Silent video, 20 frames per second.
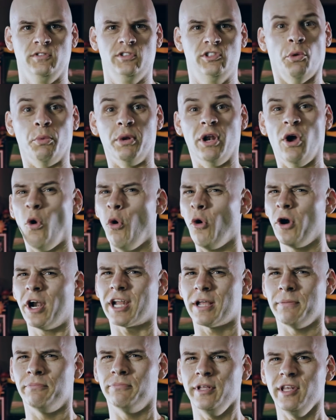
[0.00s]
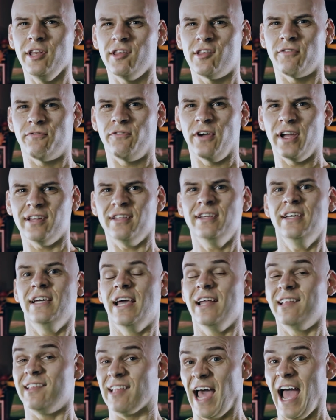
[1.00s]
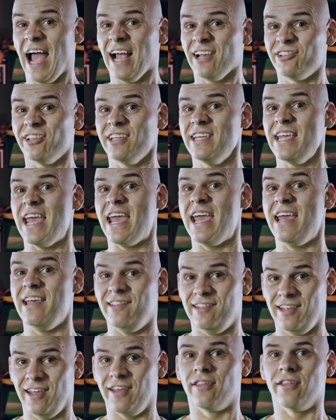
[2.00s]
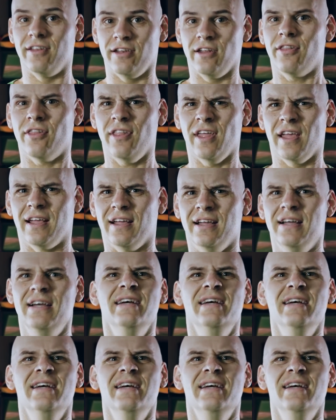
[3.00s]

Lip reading: So in order to complete this effect, it's actually easier than you think.